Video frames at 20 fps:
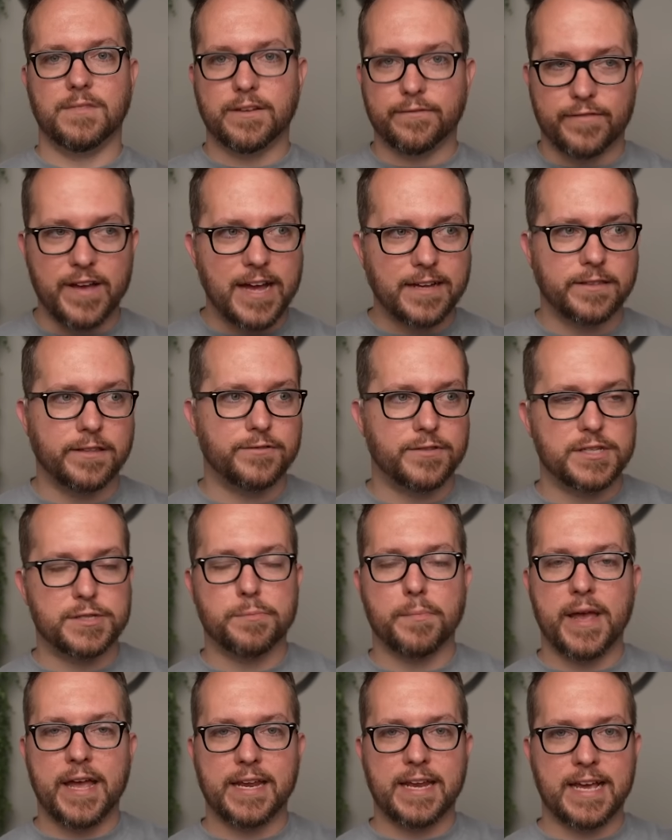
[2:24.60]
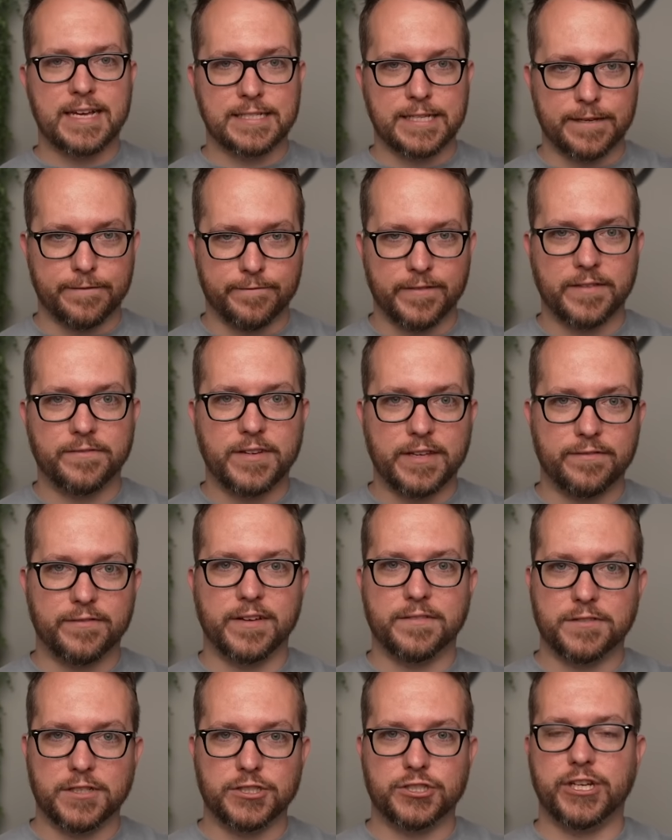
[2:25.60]
the fact that this man has a
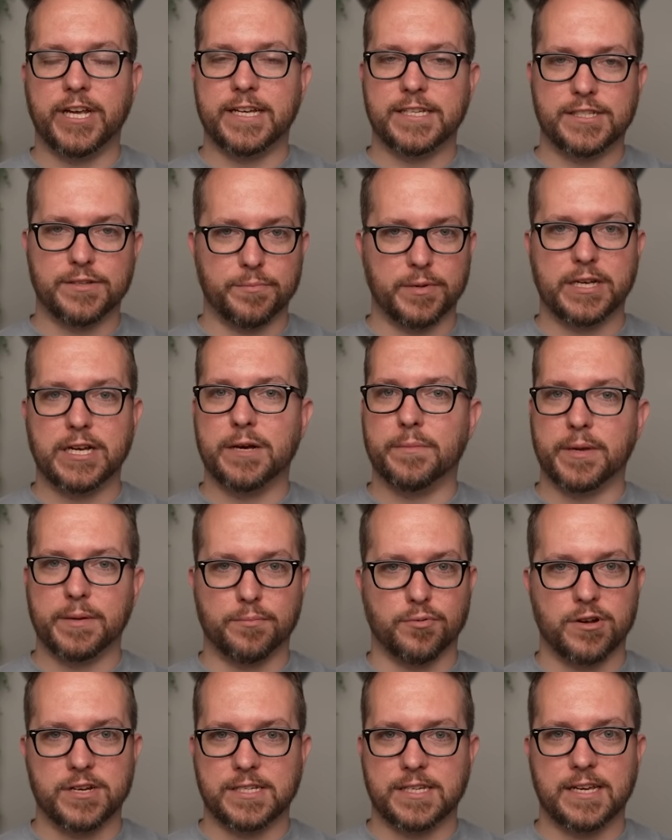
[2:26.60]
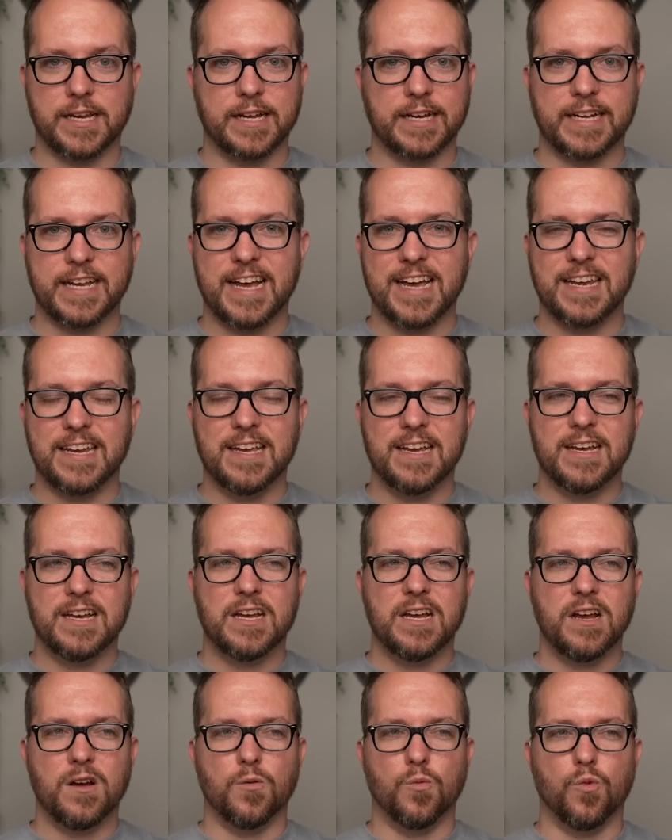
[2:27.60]
50-50 chance of becoming president again,
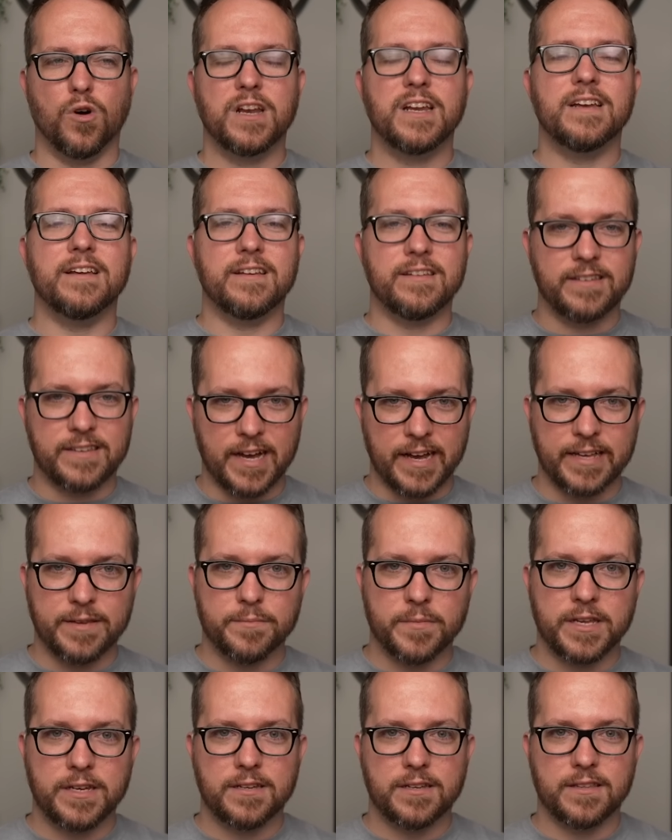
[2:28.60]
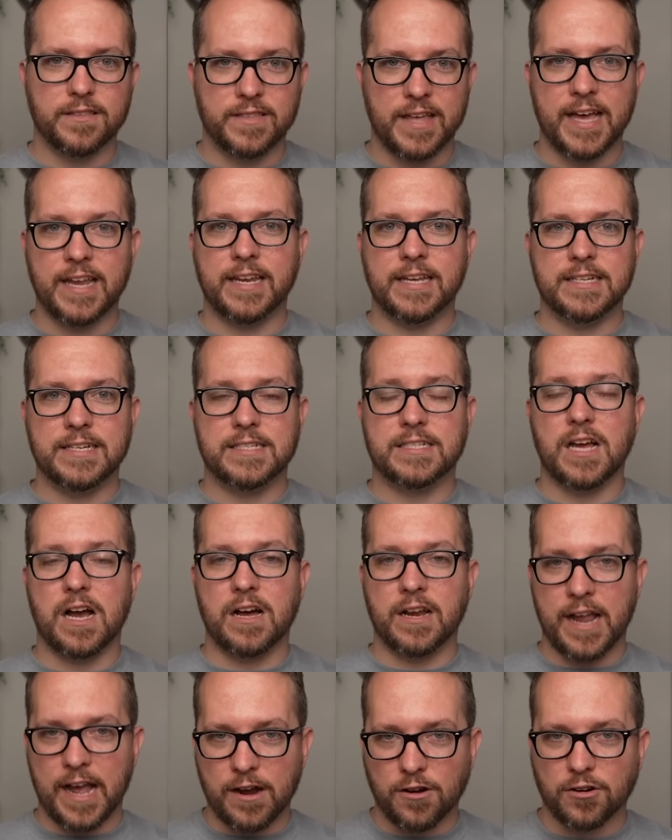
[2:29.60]
what an indictment that is
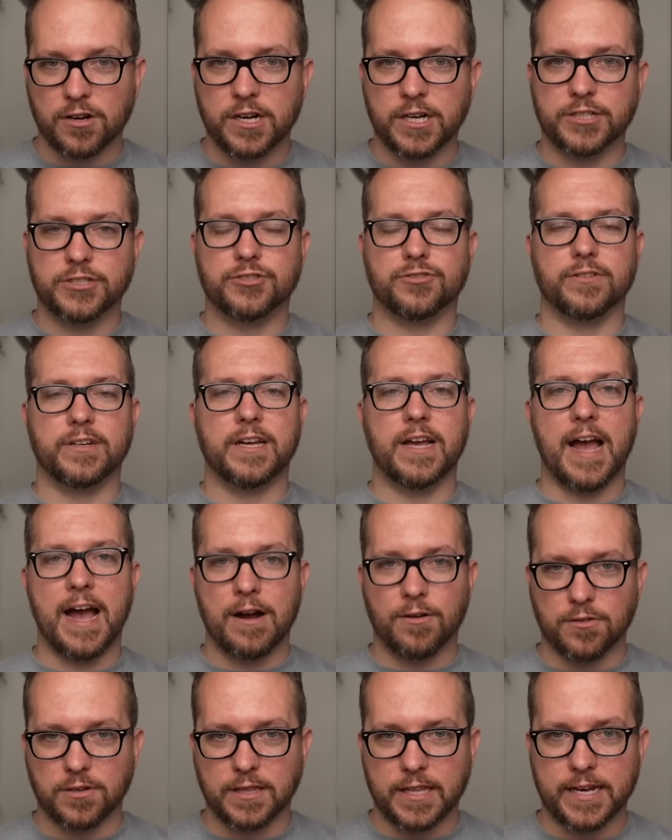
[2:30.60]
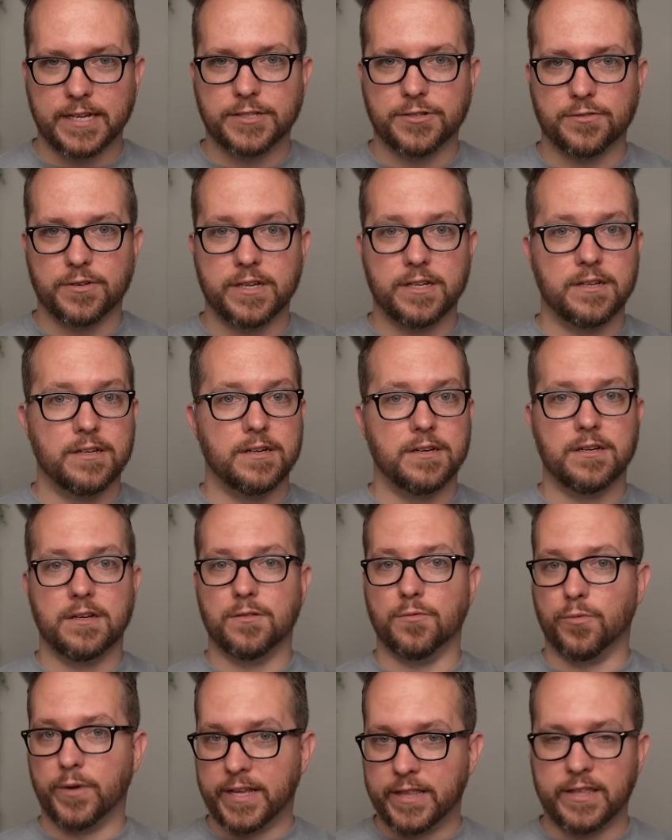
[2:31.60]
on our country, our electorate,
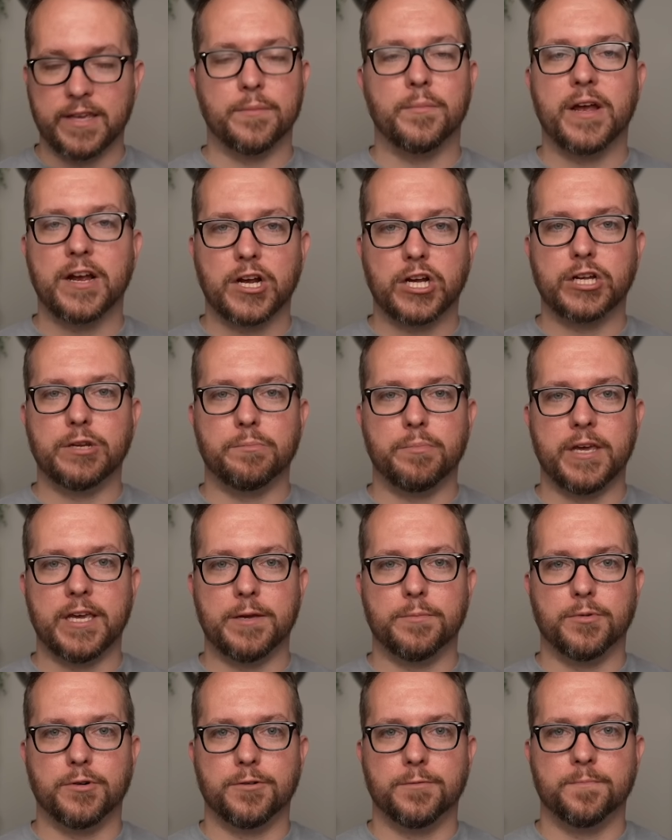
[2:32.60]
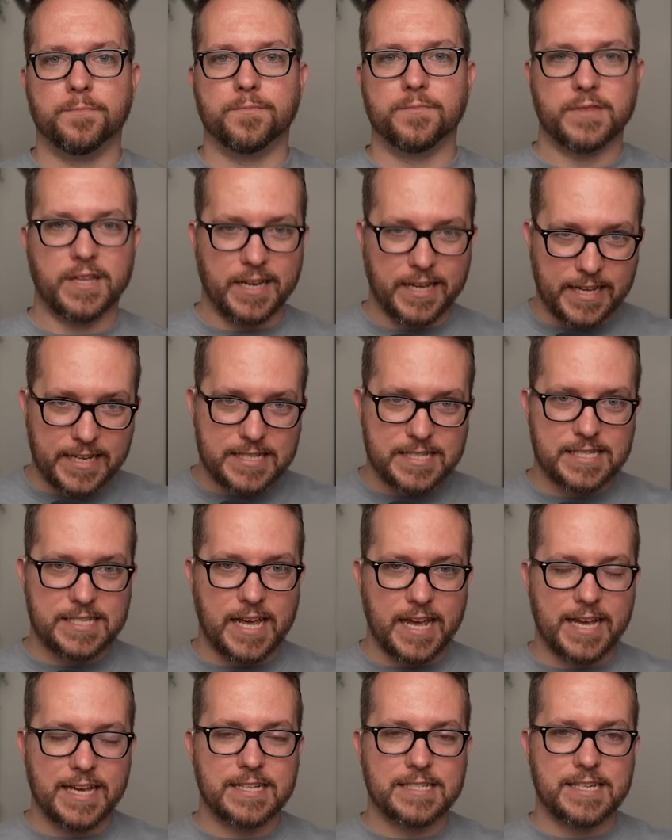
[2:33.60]
we the American people, that he
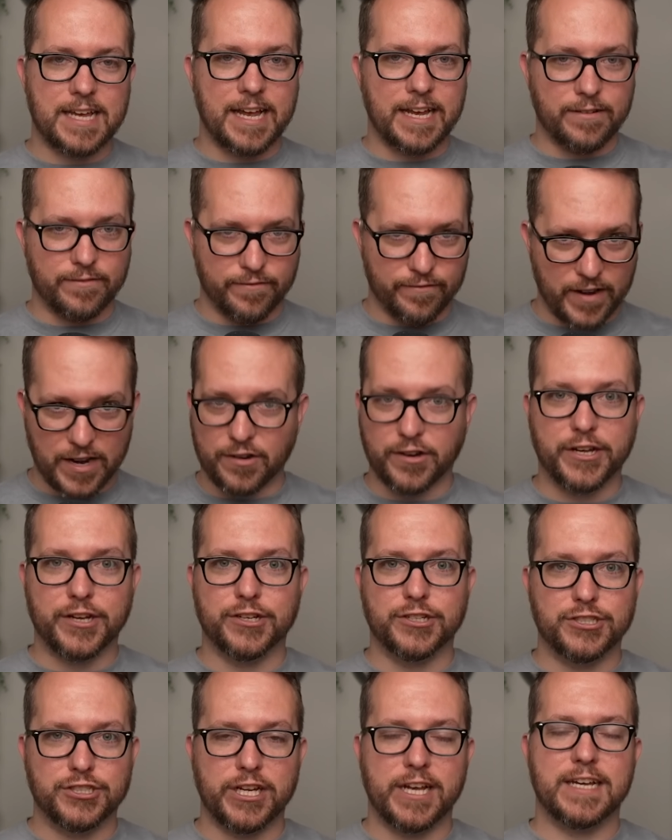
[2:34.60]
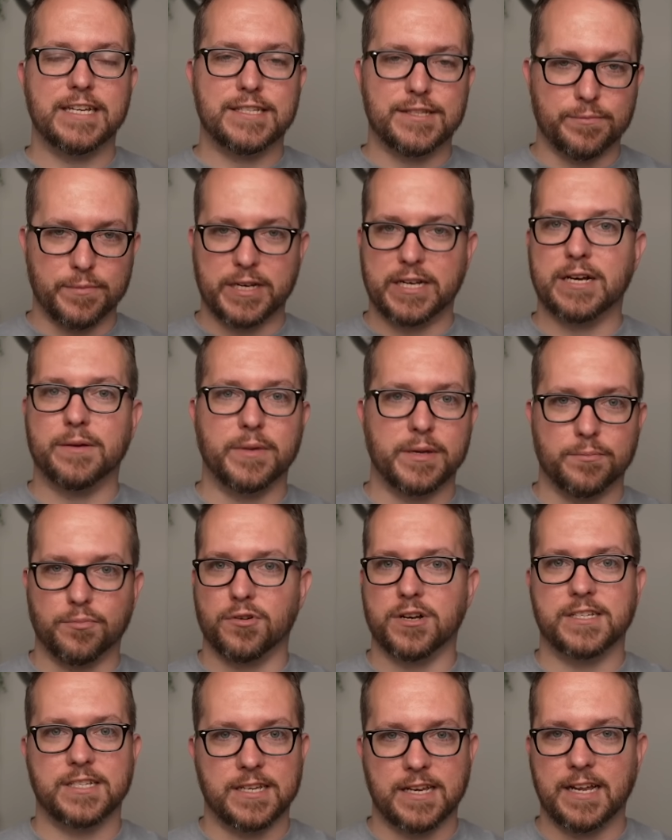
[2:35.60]
stands a very good chance of becoming
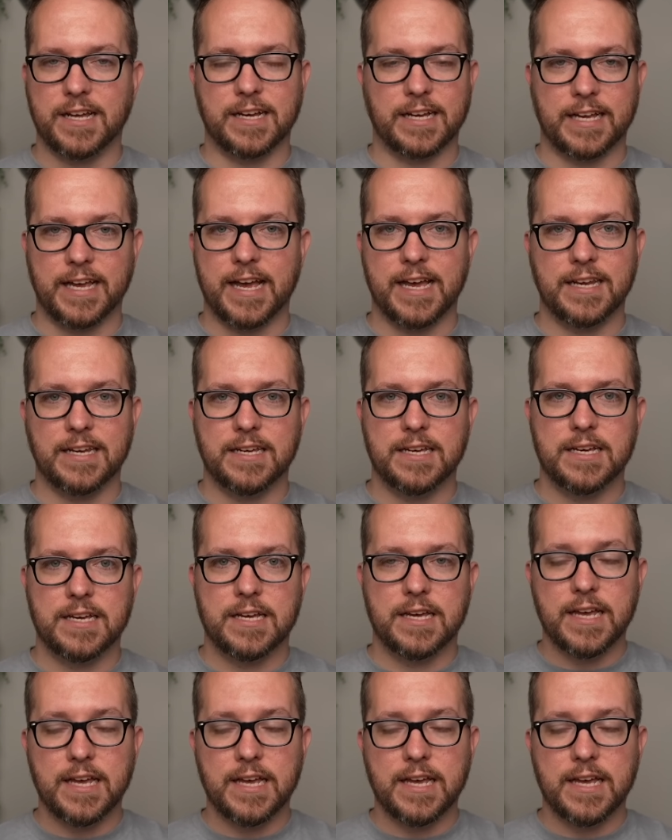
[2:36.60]
president again.